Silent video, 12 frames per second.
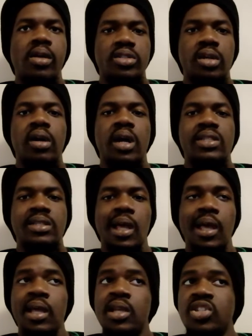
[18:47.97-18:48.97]

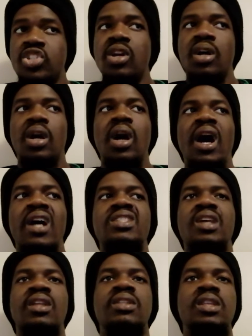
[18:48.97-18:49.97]
Xhaka
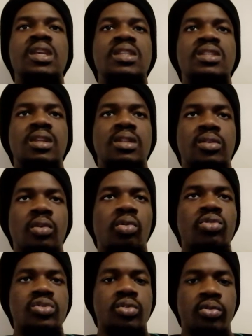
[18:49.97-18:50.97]
has a decent
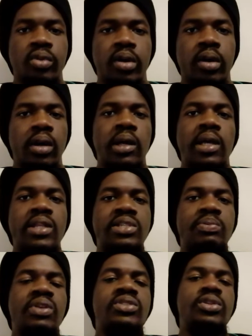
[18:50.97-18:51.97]
goal scoring record
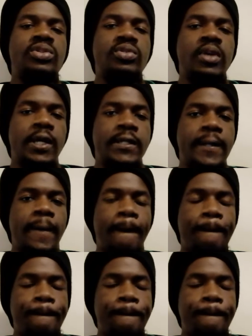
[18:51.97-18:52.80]
against Manchester United.